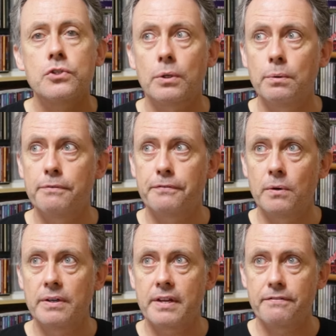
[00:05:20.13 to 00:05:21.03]
So
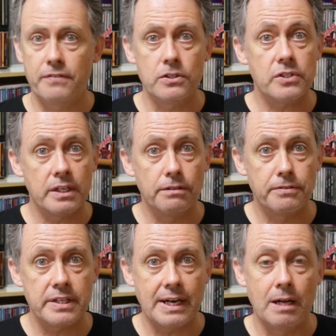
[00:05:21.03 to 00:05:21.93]
for their first single
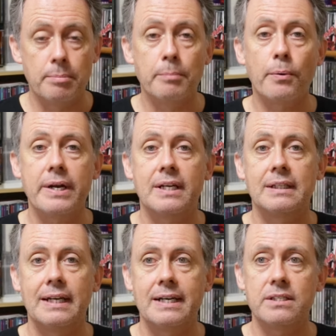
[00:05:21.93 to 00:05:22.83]
for the album, Green and
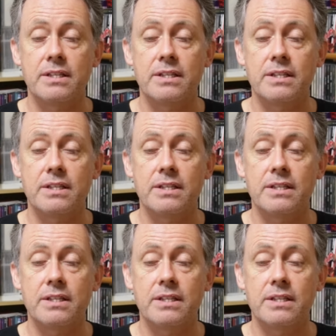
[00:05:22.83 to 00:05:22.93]
Glass,